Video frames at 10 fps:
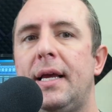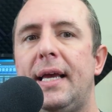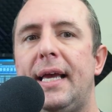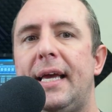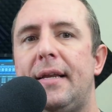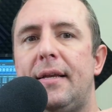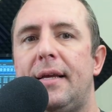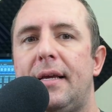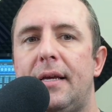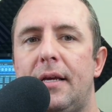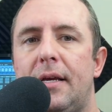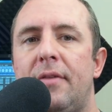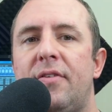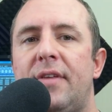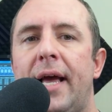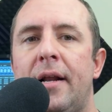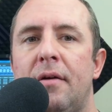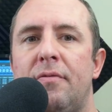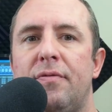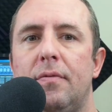it, instead
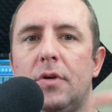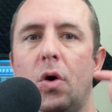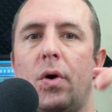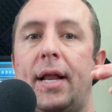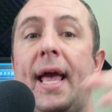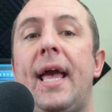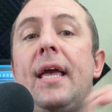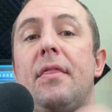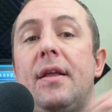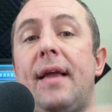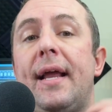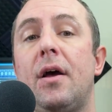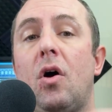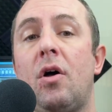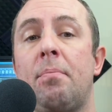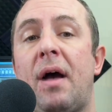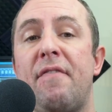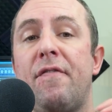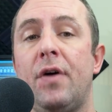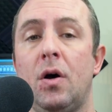of going, hey, the data on my
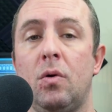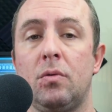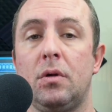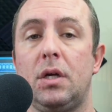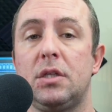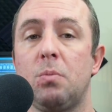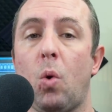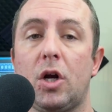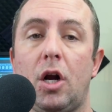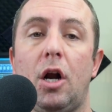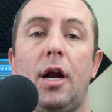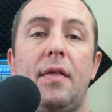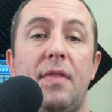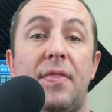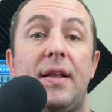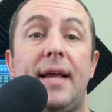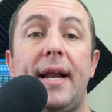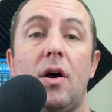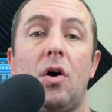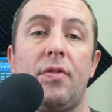phone is more current than the
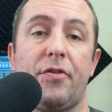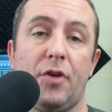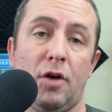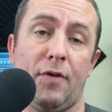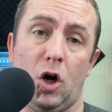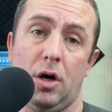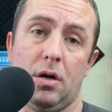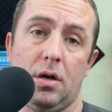data on the server,